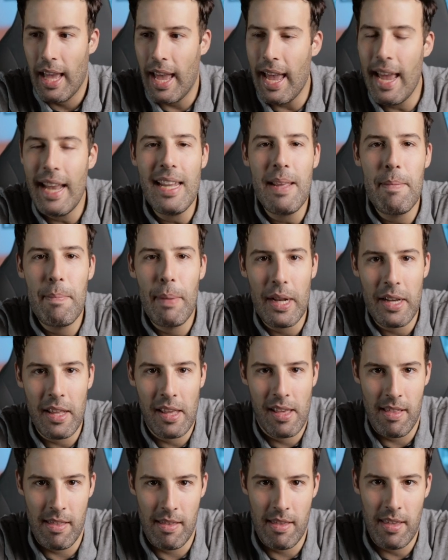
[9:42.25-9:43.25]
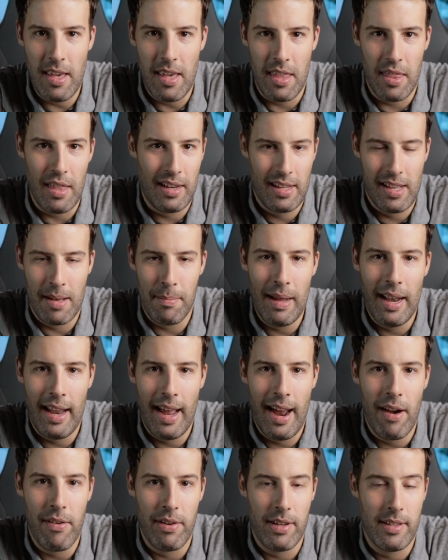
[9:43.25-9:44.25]
Anybody can see that Kamala
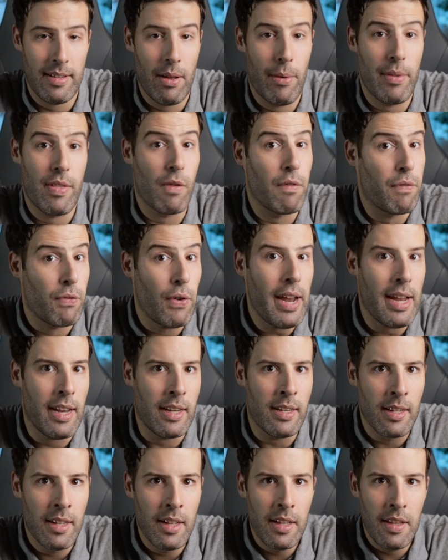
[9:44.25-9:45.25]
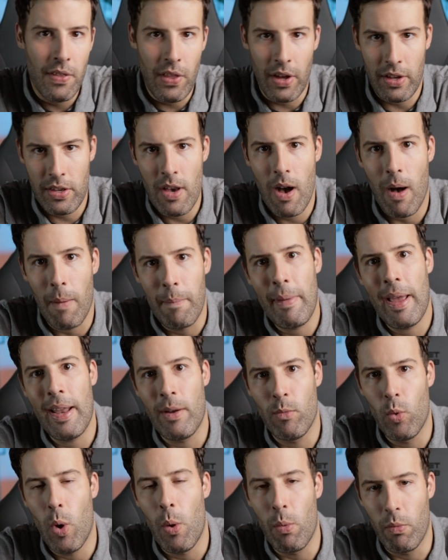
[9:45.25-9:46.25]
Harris now it's afraid that young
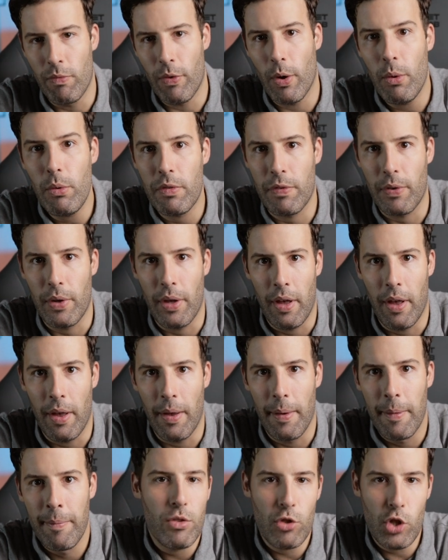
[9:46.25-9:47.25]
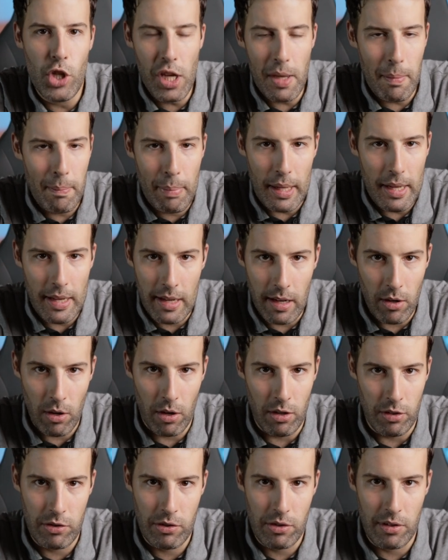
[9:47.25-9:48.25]
men won't vote for her. She completely
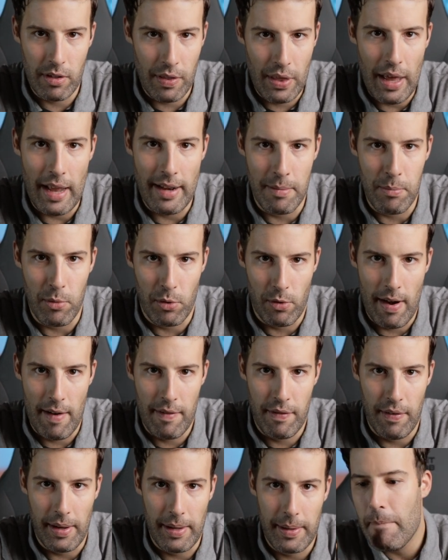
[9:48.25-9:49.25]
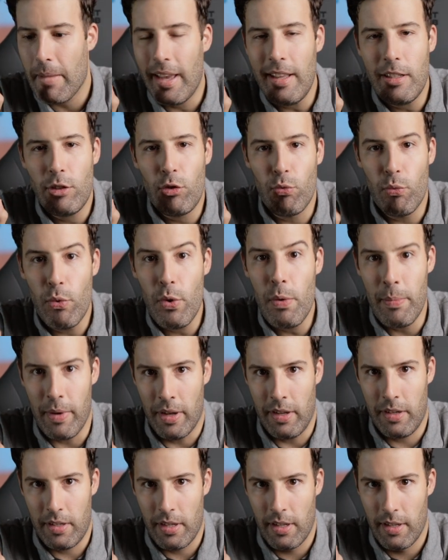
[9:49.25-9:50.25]
lost that demographic. It's
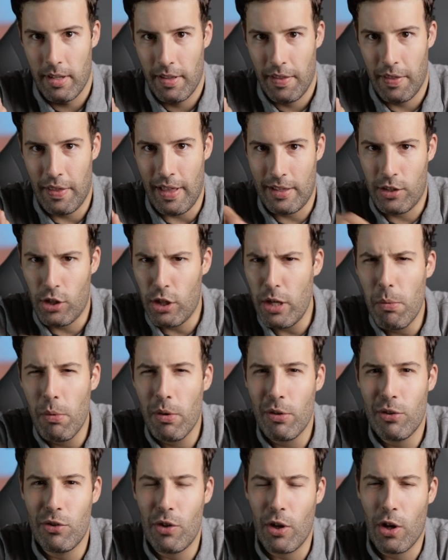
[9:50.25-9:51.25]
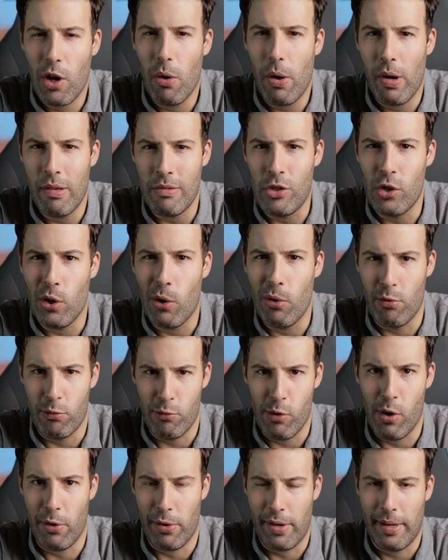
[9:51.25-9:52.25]
rumored that she wants to go on Joe
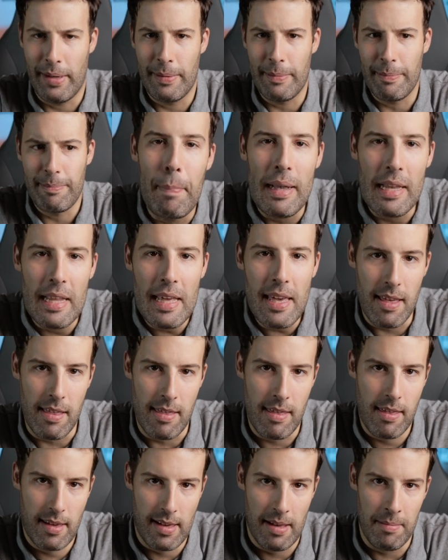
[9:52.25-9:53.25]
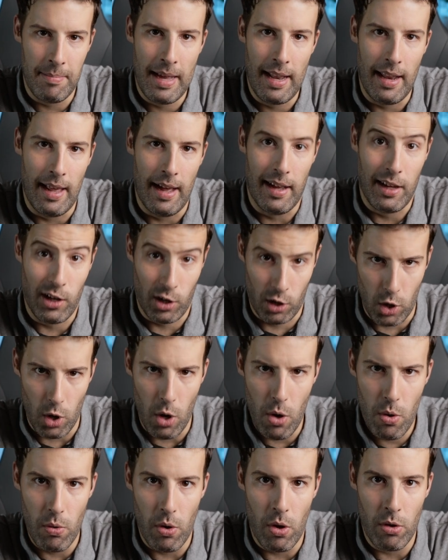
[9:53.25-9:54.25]
Rogan. Please, Kamala,
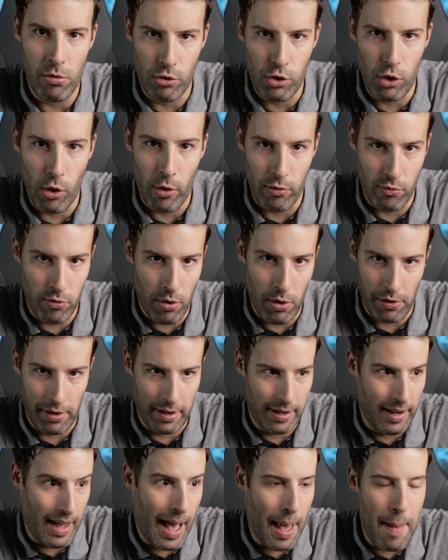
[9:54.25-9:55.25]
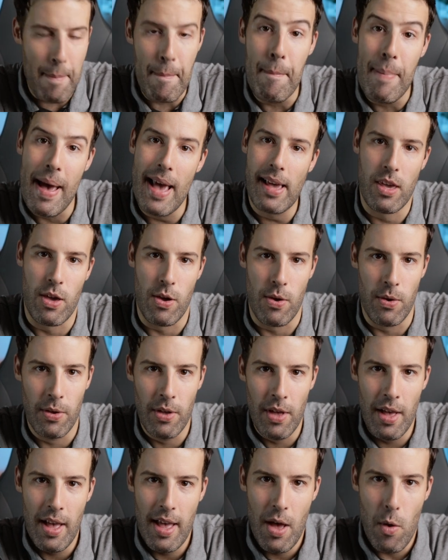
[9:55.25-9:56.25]
go on Joe Rogan. I beg you.
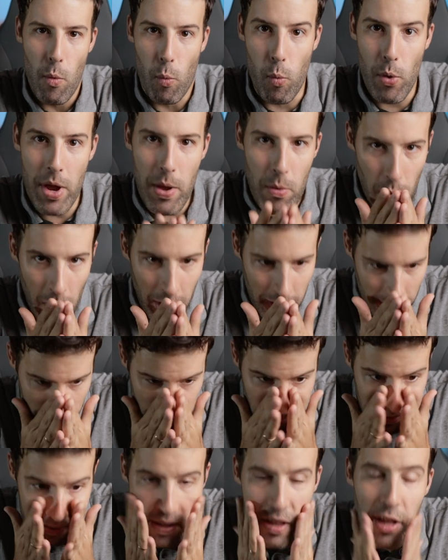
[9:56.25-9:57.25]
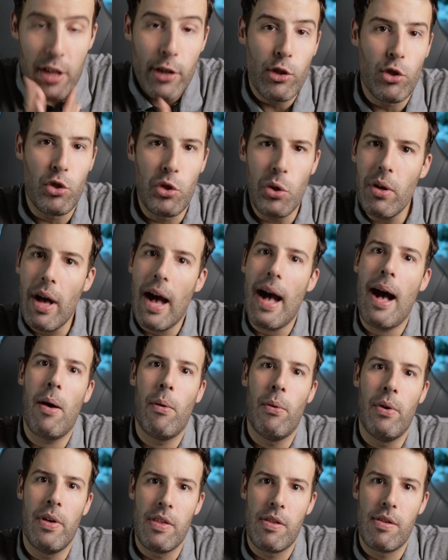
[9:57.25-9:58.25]
We want two
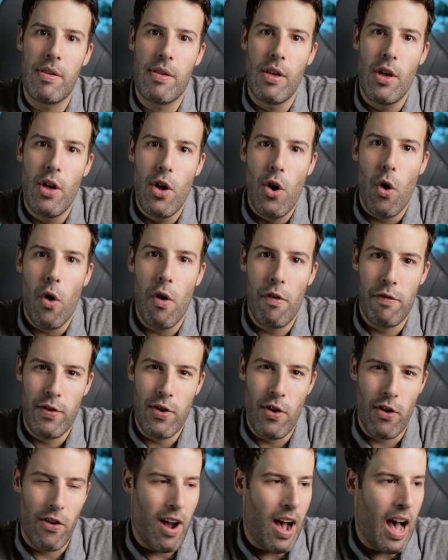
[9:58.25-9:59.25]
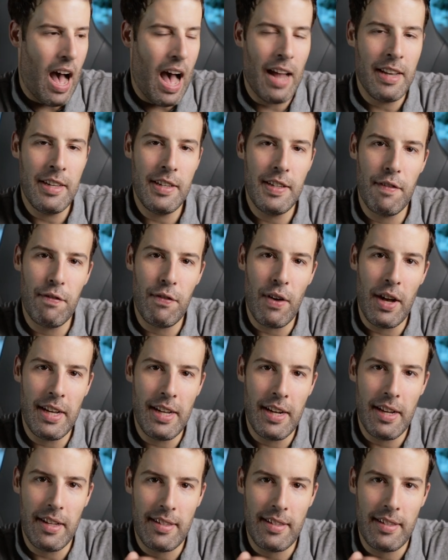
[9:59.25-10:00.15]
hours of your undivided